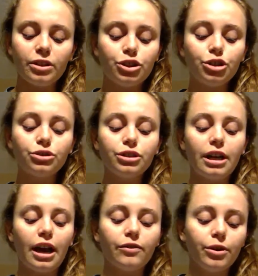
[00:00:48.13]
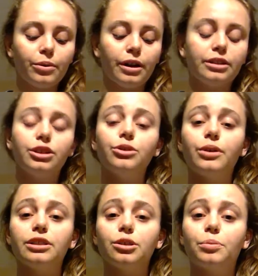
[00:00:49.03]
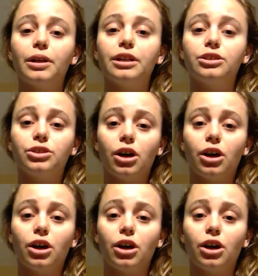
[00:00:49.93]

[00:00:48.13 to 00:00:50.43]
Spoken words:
Children everywhere in the U.S. are starting to